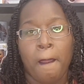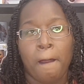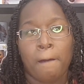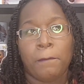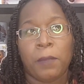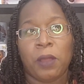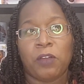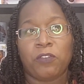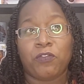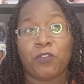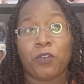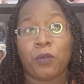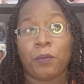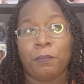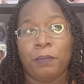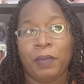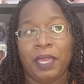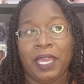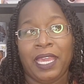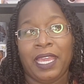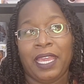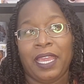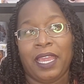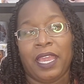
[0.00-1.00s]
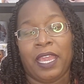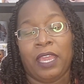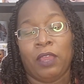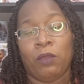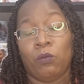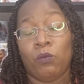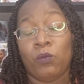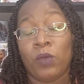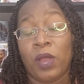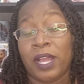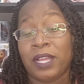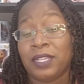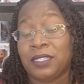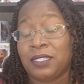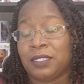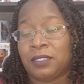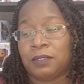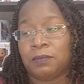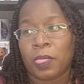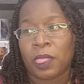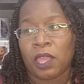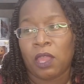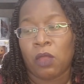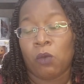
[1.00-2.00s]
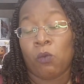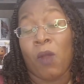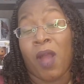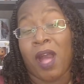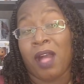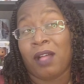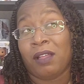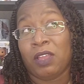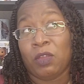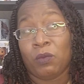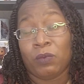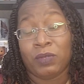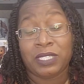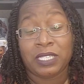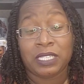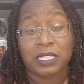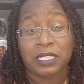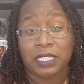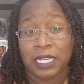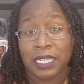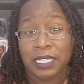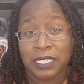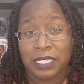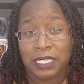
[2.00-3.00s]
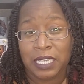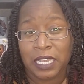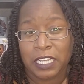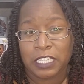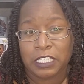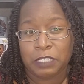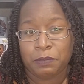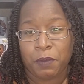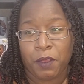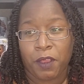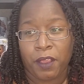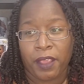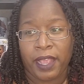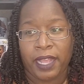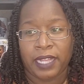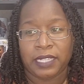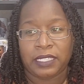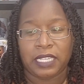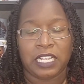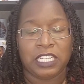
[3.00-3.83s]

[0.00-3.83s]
But for me, while it was a decent experience,